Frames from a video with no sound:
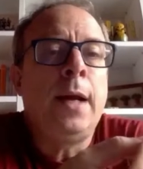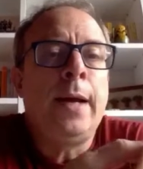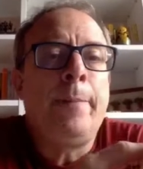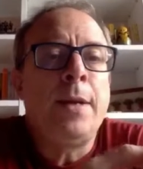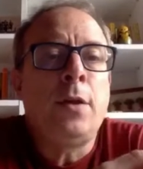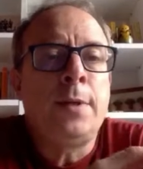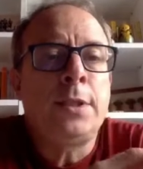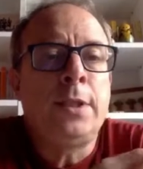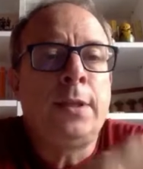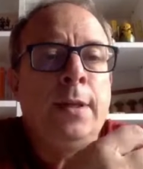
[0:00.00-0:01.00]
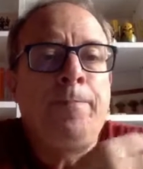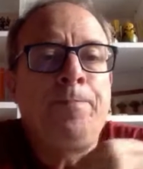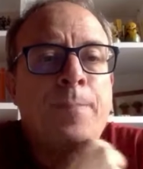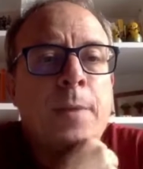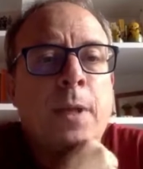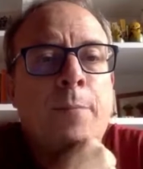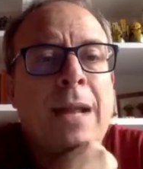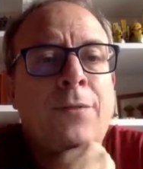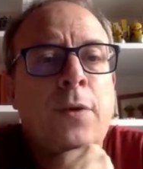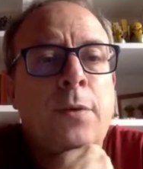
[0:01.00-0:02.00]
biodiversity
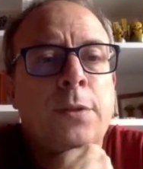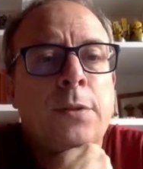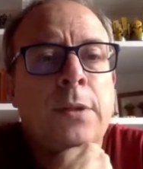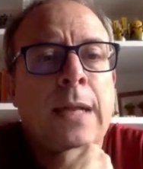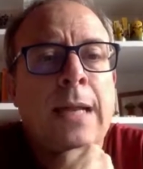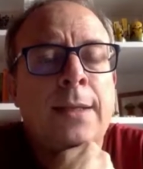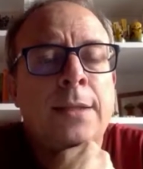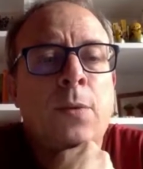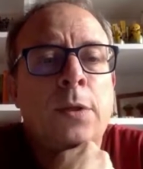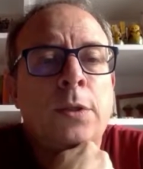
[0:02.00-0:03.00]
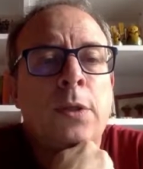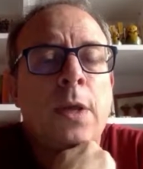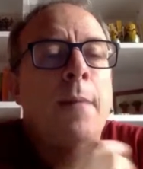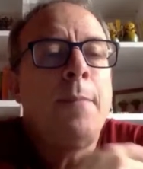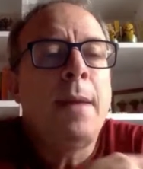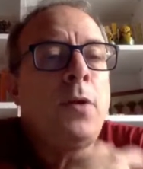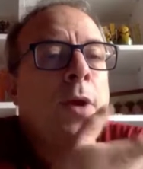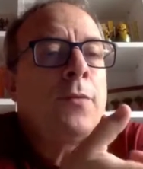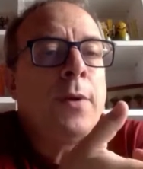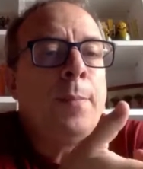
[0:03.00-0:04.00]
platforms like these ones, maybe you
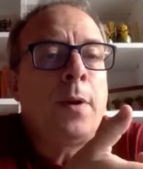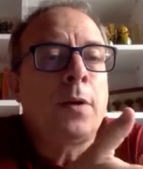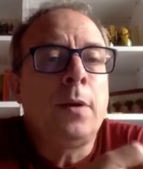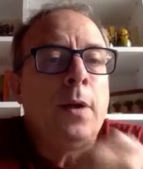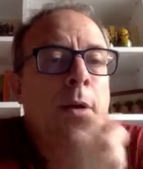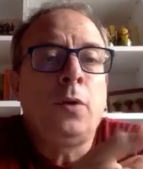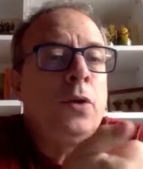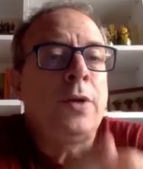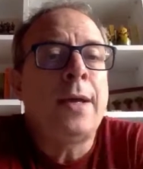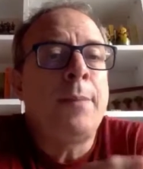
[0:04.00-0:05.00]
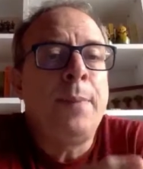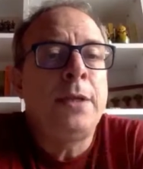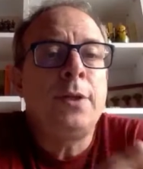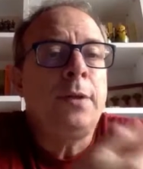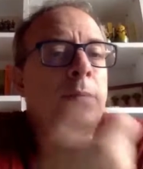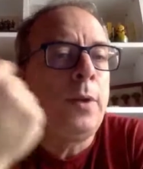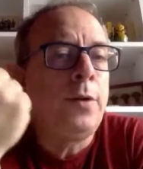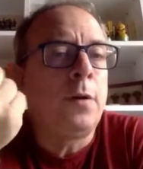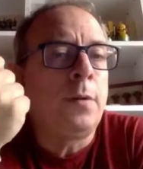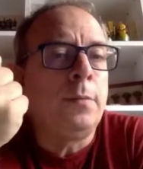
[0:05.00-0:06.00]
can report, you take a picture with
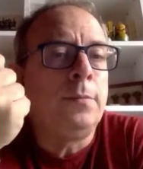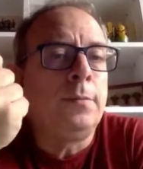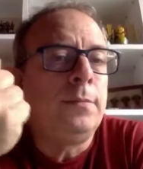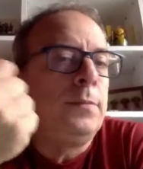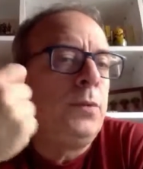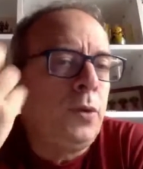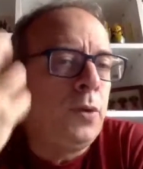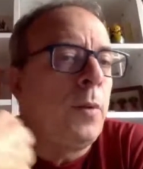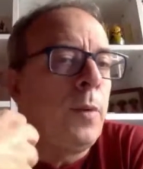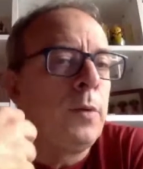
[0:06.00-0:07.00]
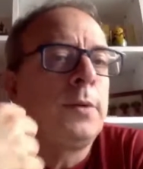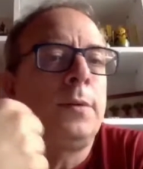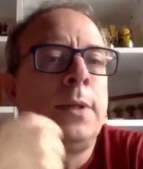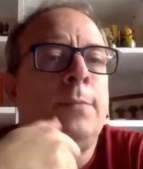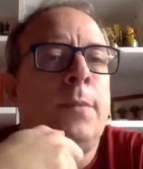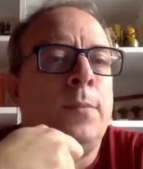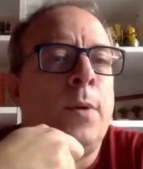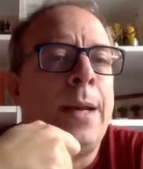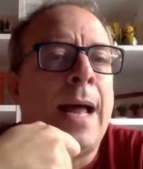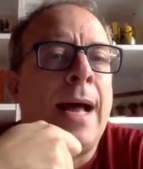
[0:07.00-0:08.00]
your, you download the
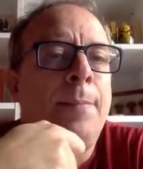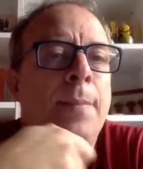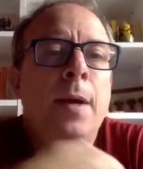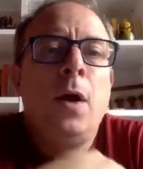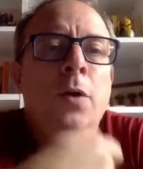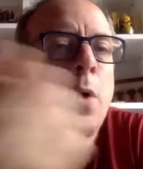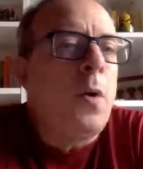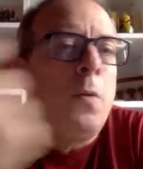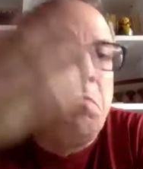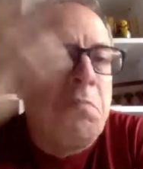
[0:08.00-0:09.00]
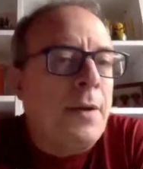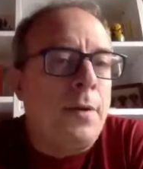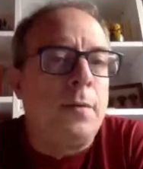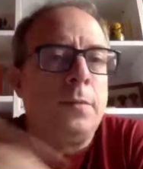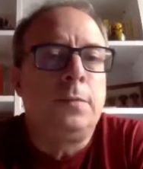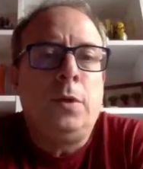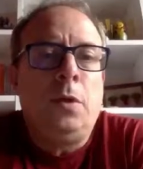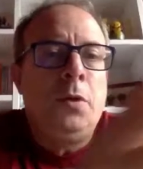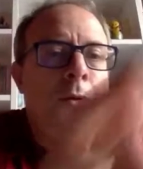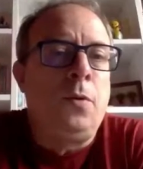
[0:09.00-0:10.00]
mobile app, you go, I don't know,
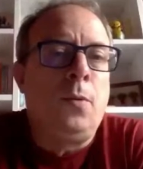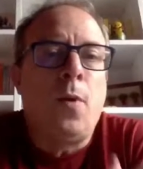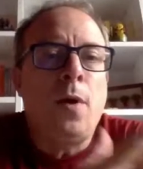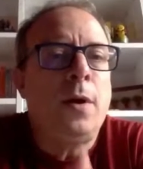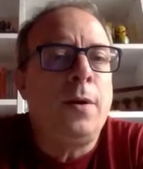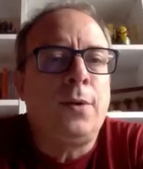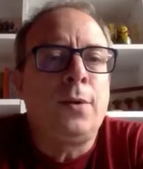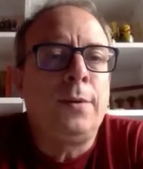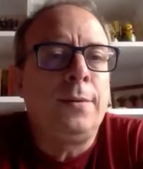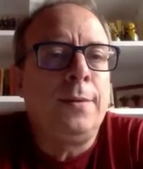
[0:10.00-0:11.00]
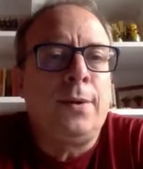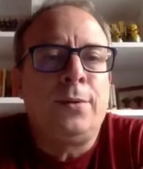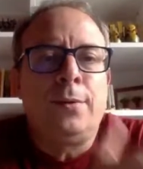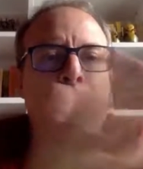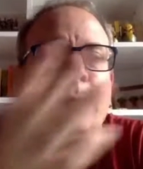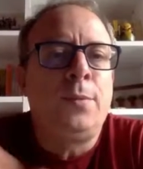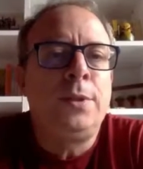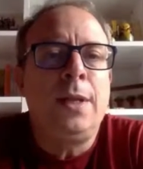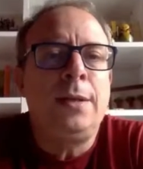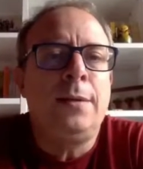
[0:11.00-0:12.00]
you walk on the
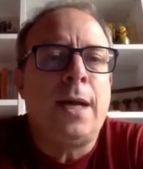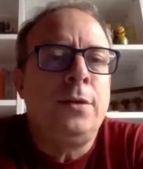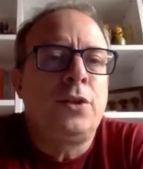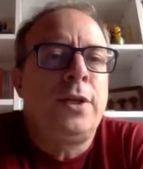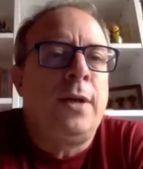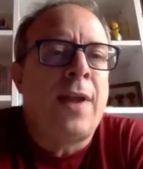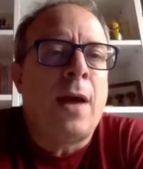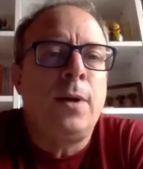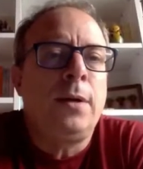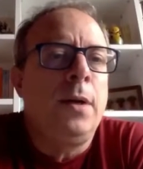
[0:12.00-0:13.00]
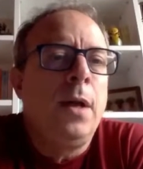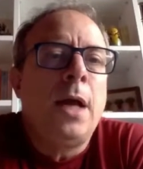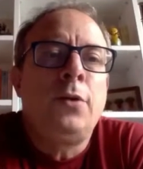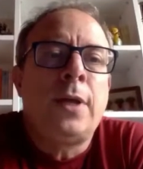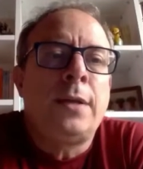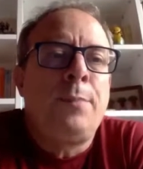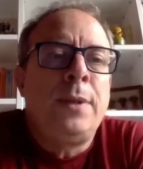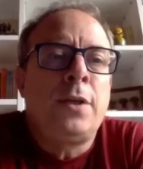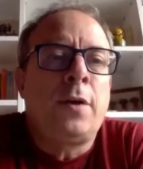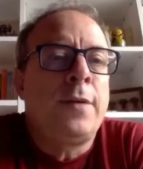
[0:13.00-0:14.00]
woodland and you see a flower and you take the
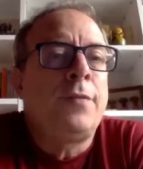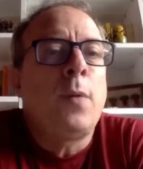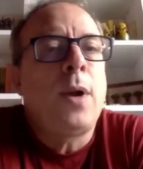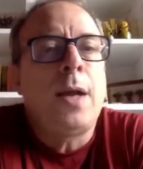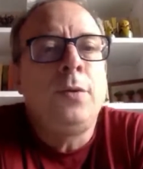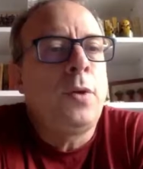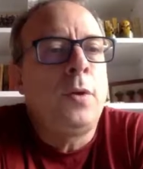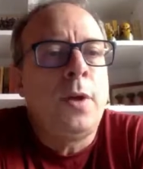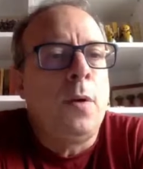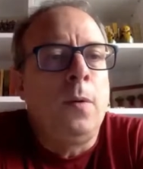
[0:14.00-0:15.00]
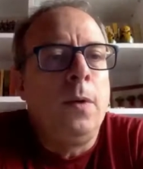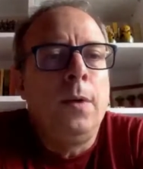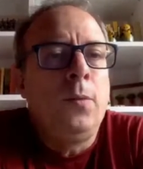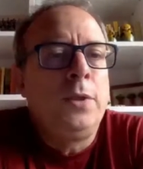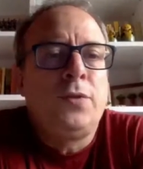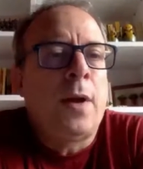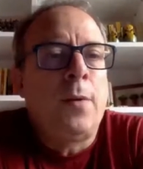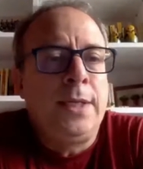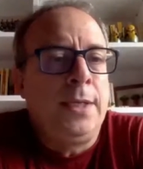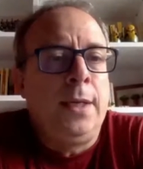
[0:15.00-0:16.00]
picture of the flower and you don't know which
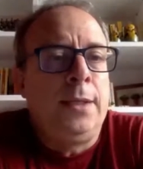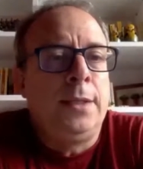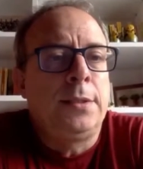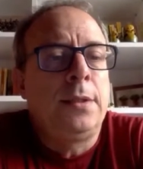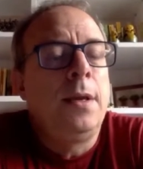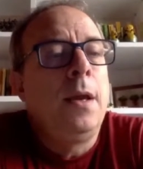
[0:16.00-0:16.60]
flower it is.